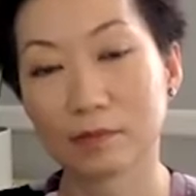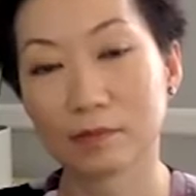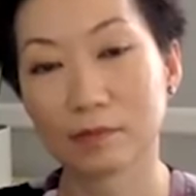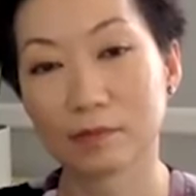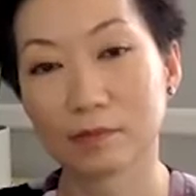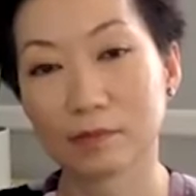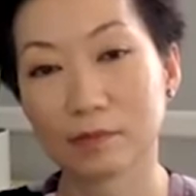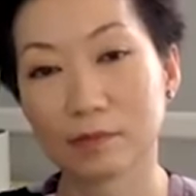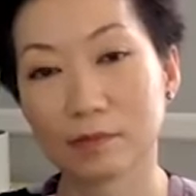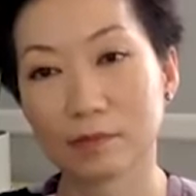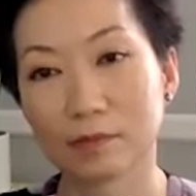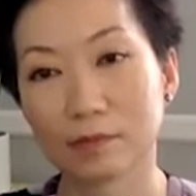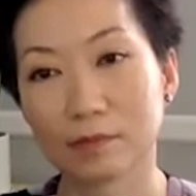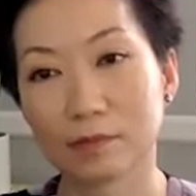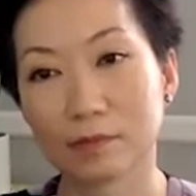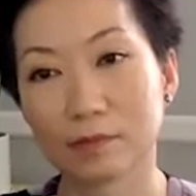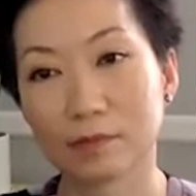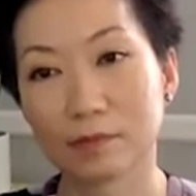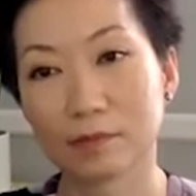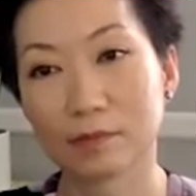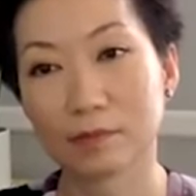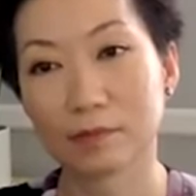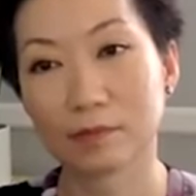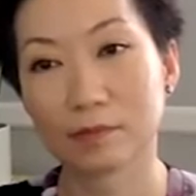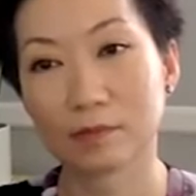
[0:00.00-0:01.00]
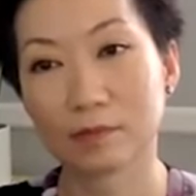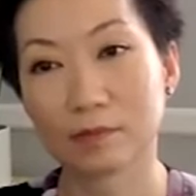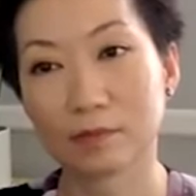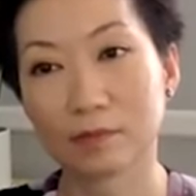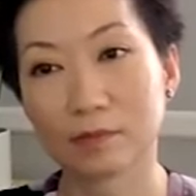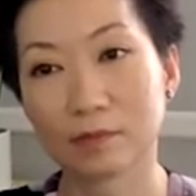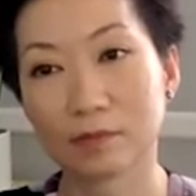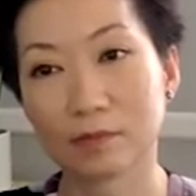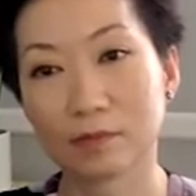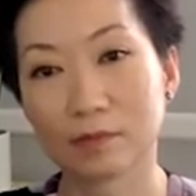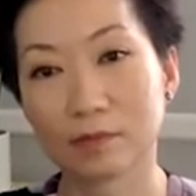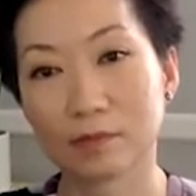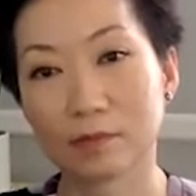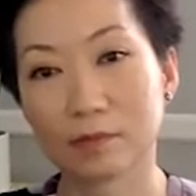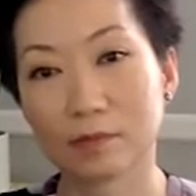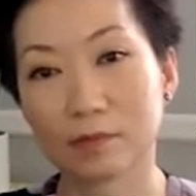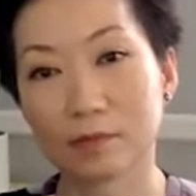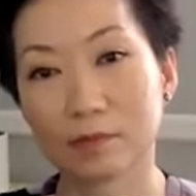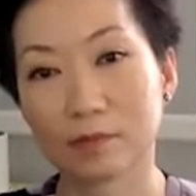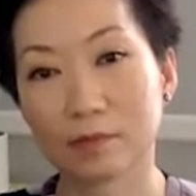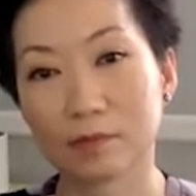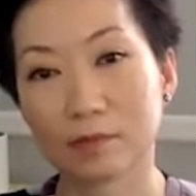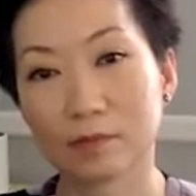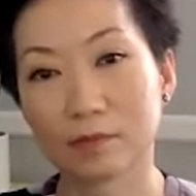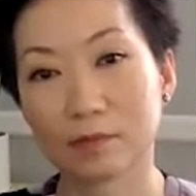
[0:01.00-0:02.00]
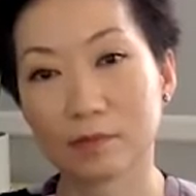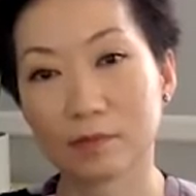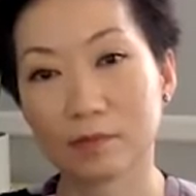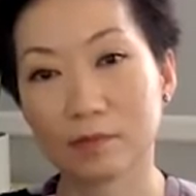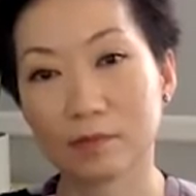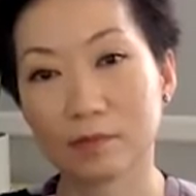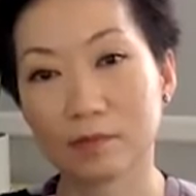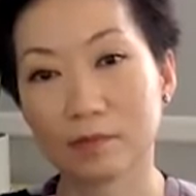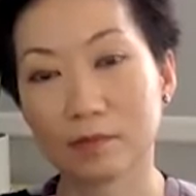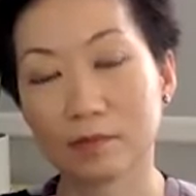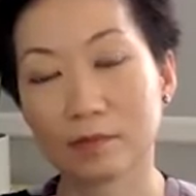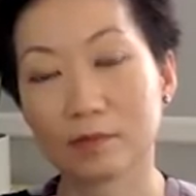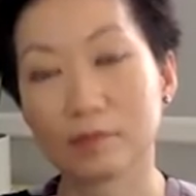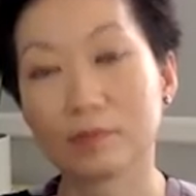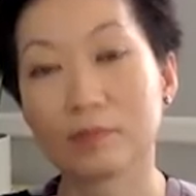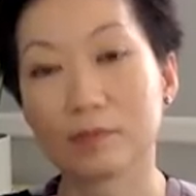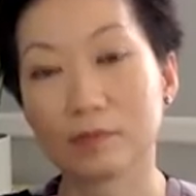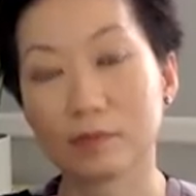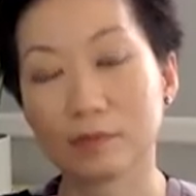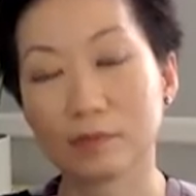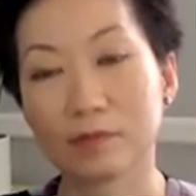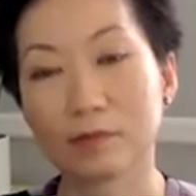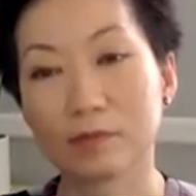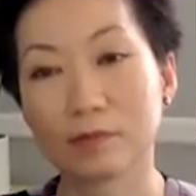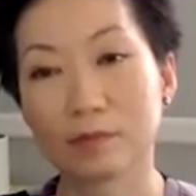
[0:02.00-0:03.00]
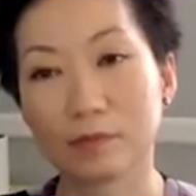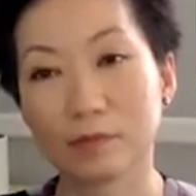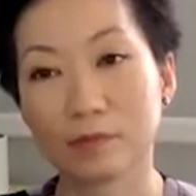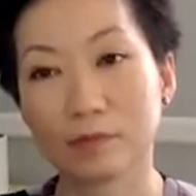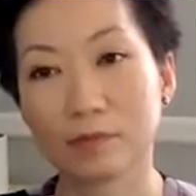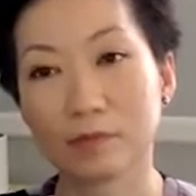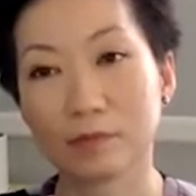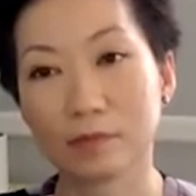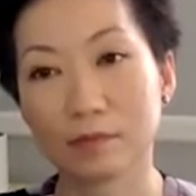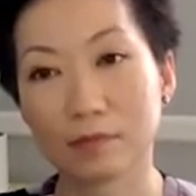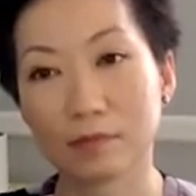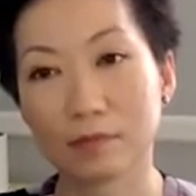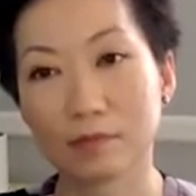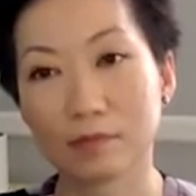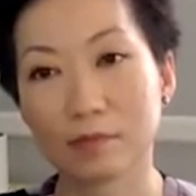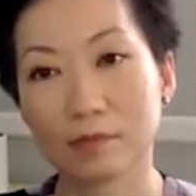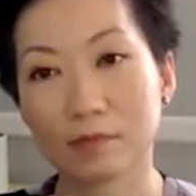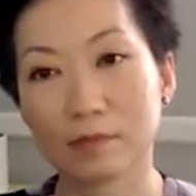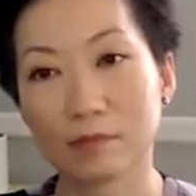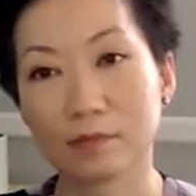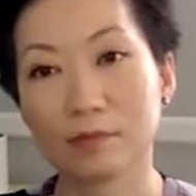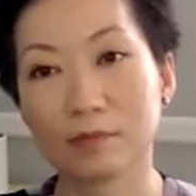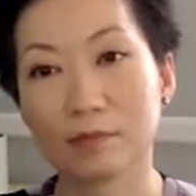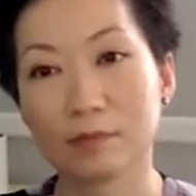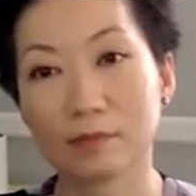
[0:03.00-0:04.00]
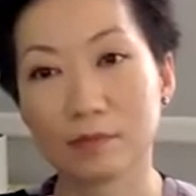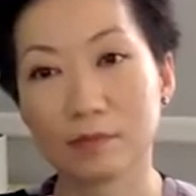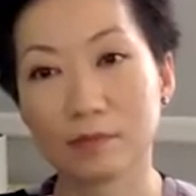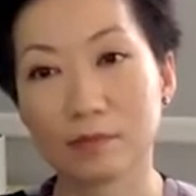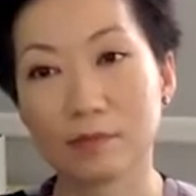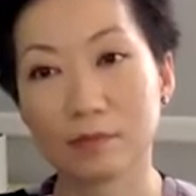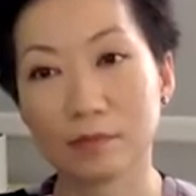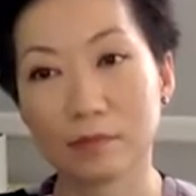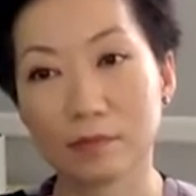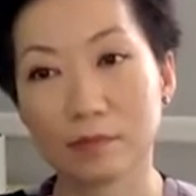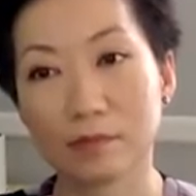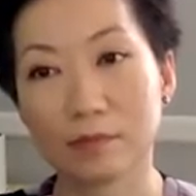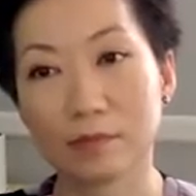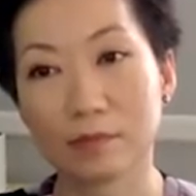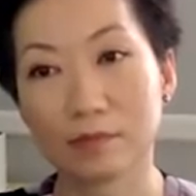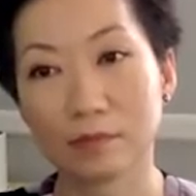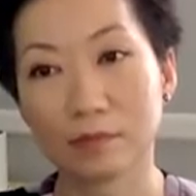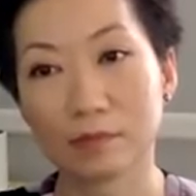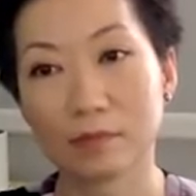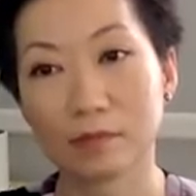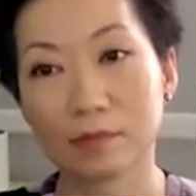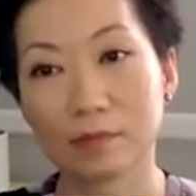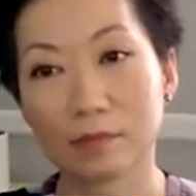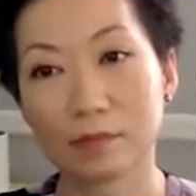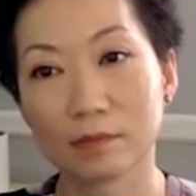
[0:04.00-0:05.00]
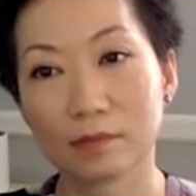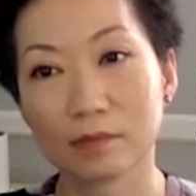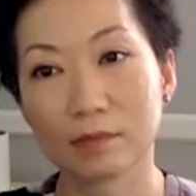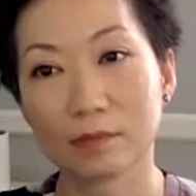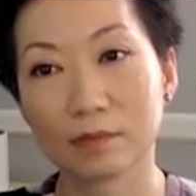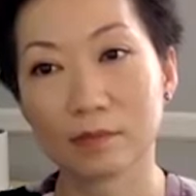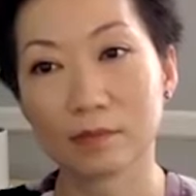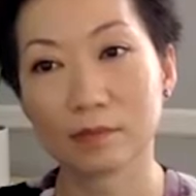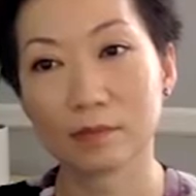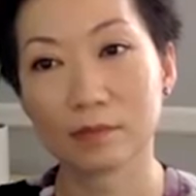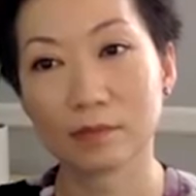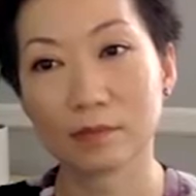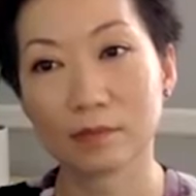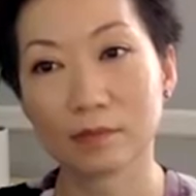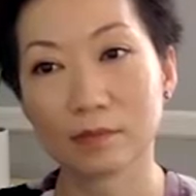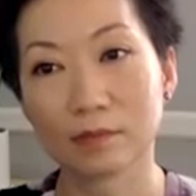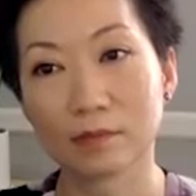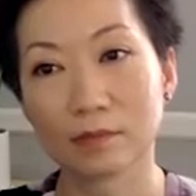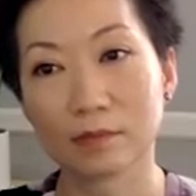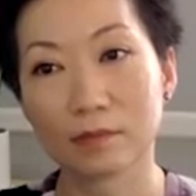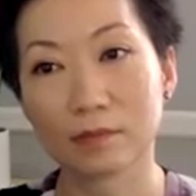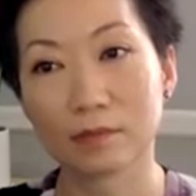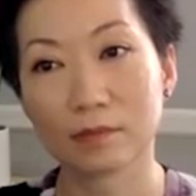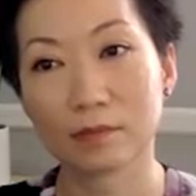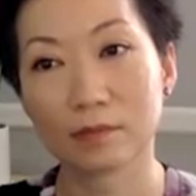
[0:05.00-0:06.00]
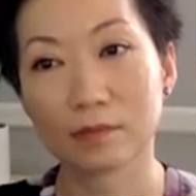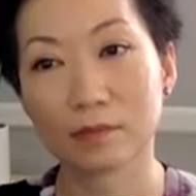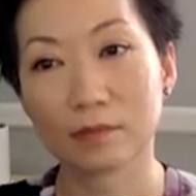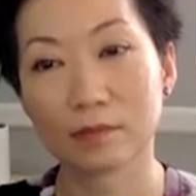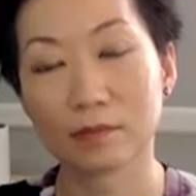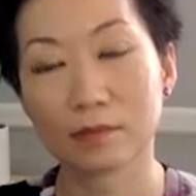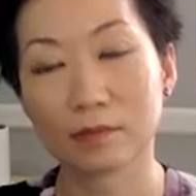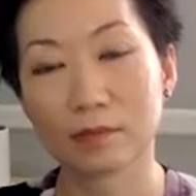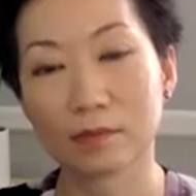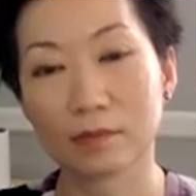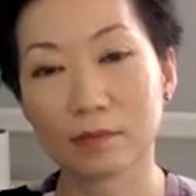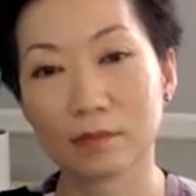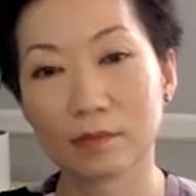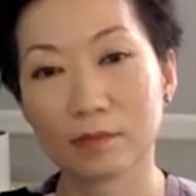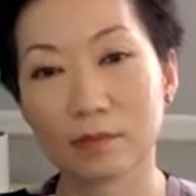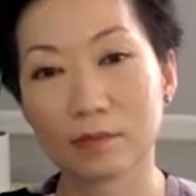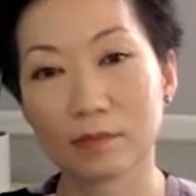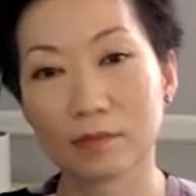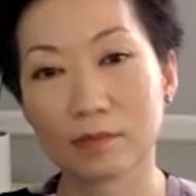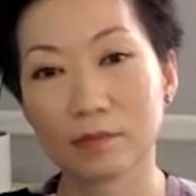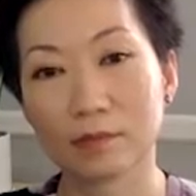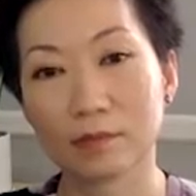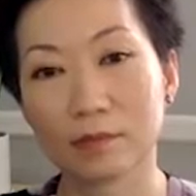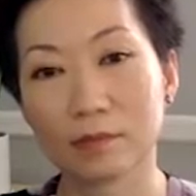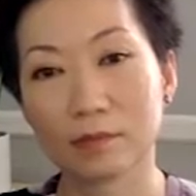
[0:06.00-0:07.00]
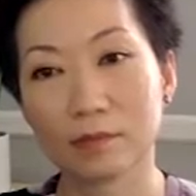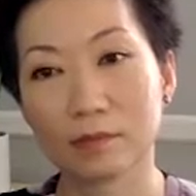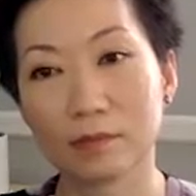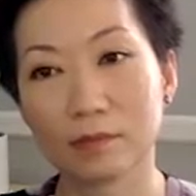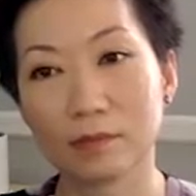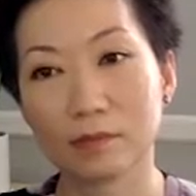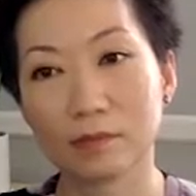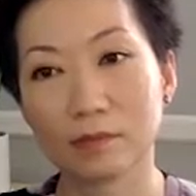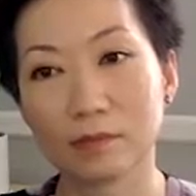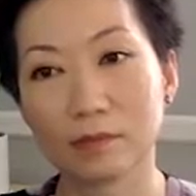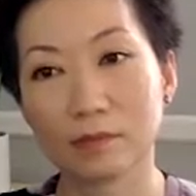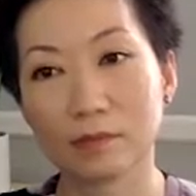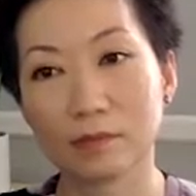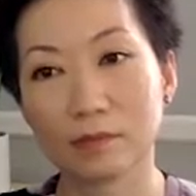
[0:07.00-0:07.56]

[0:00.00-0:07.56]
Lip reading: This person isn't speaking.